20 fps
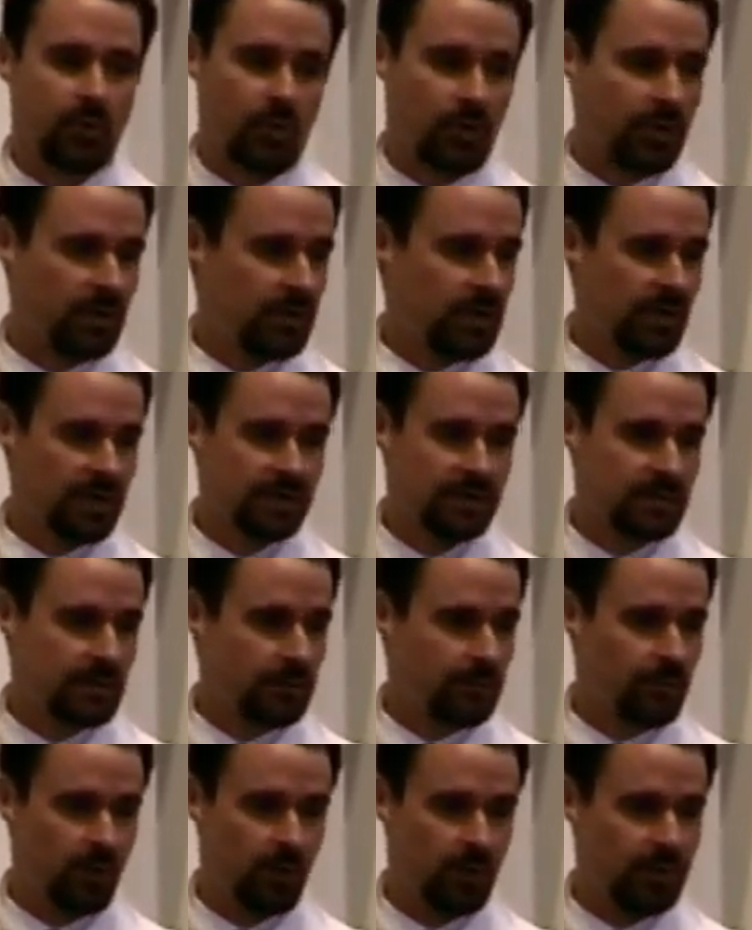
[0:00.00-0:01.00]
all, us
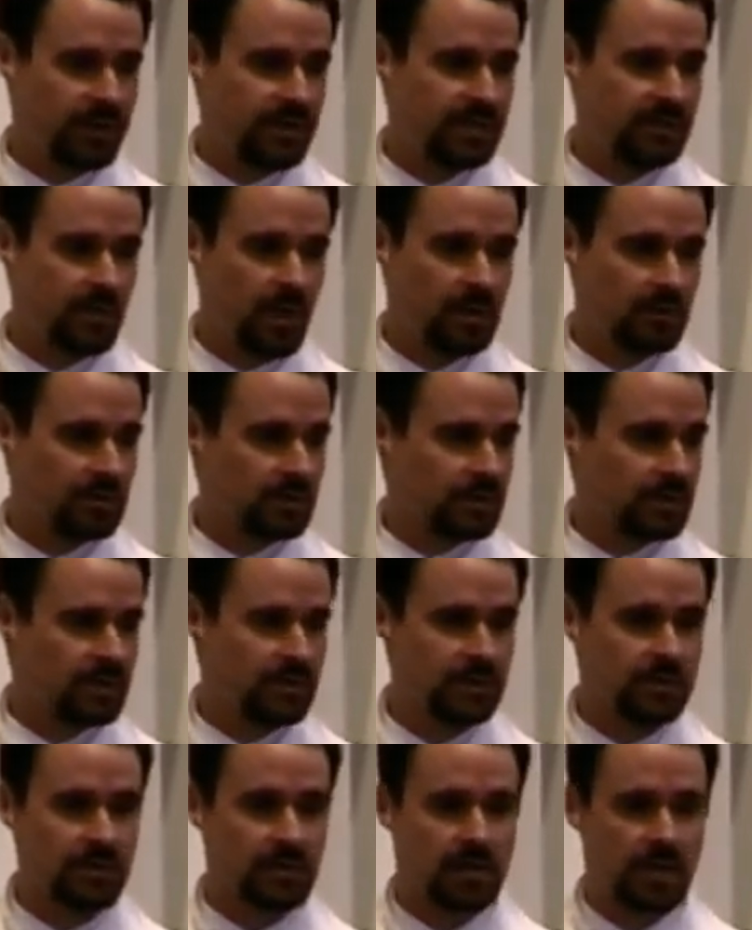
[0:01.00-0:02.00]
up all these
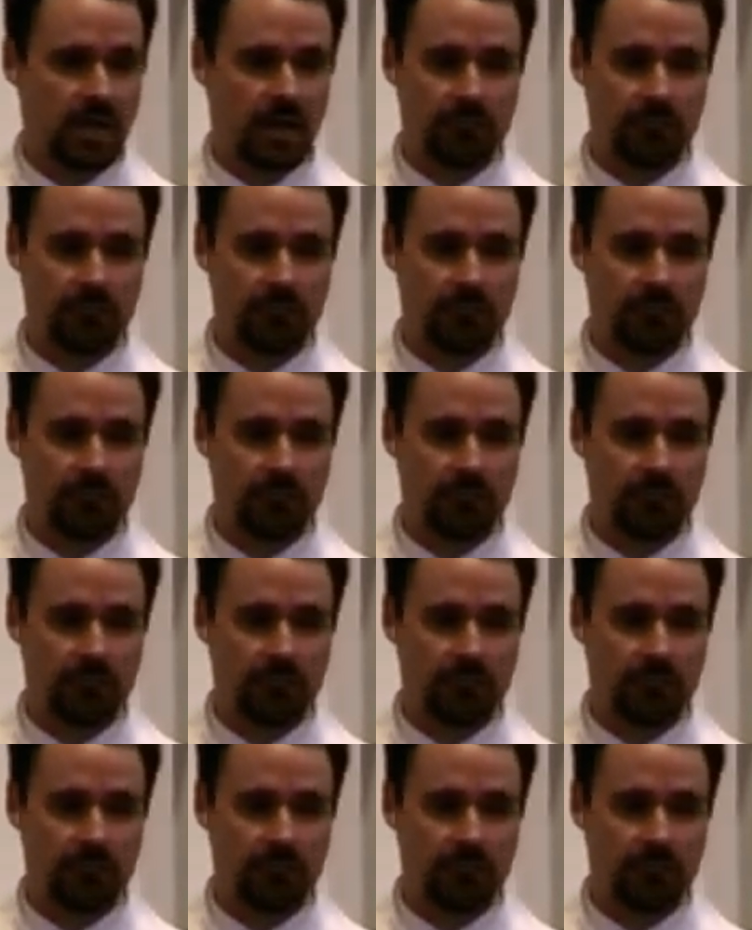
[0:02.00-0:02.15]
mountains.